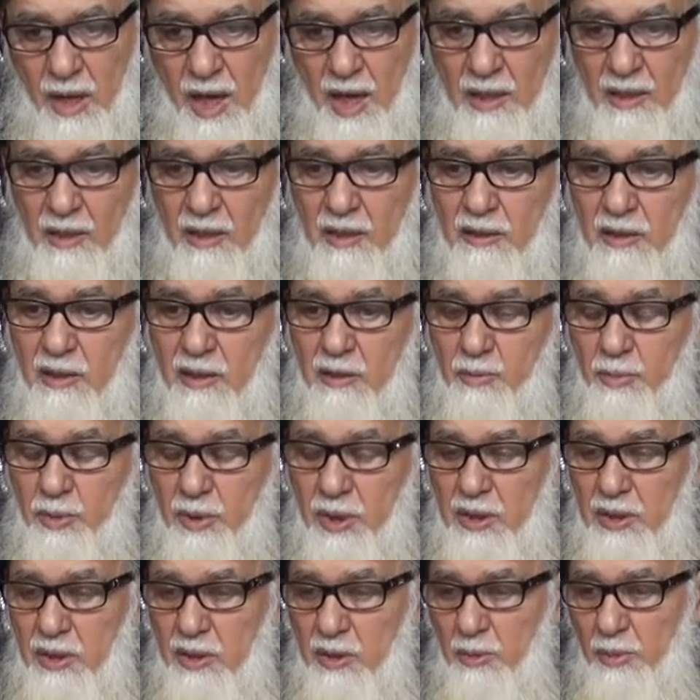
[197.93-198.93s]
And this is
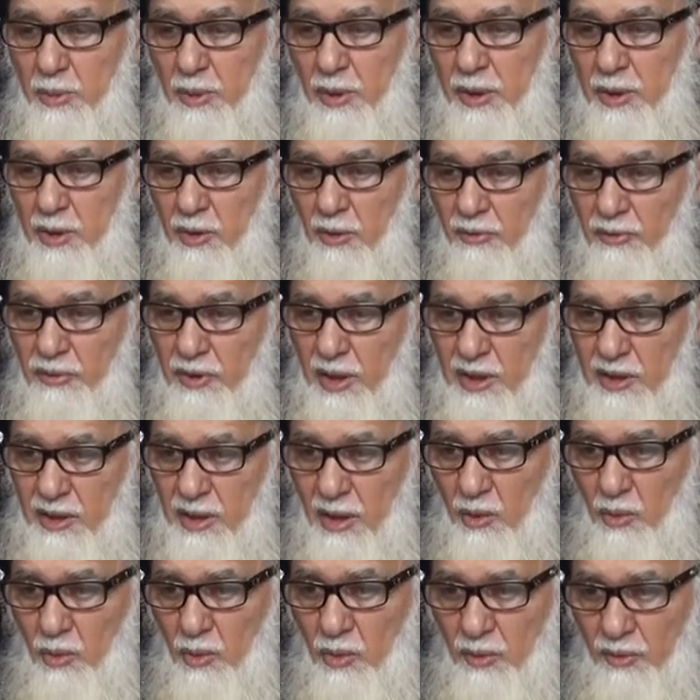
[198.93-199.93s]
principles of
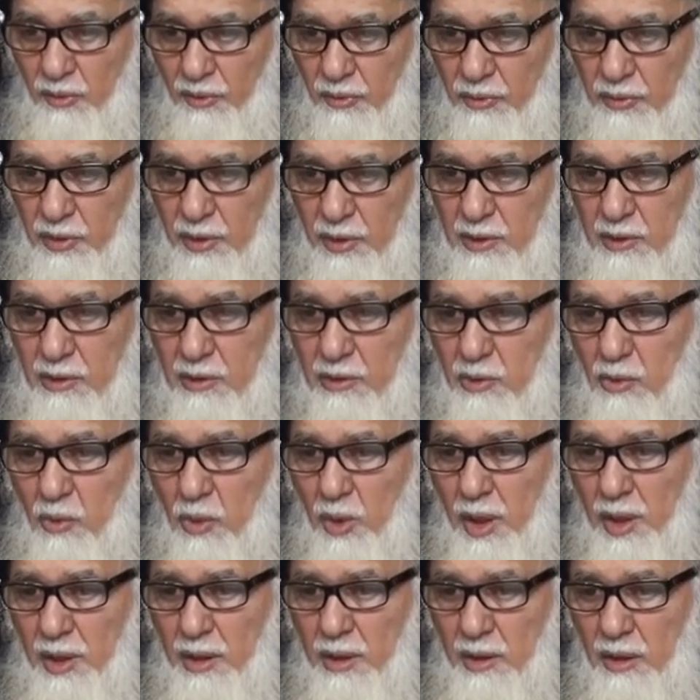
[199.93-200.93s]
Tasawwuf. This is
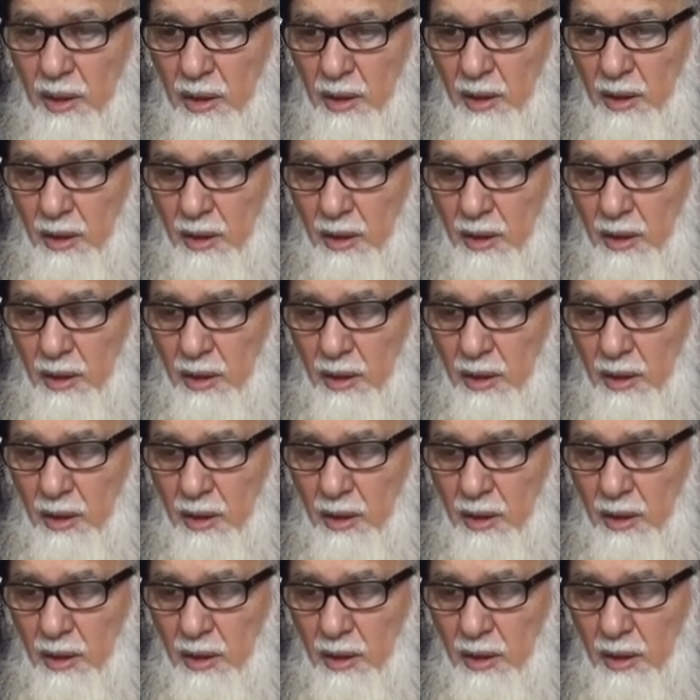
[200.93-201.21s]
why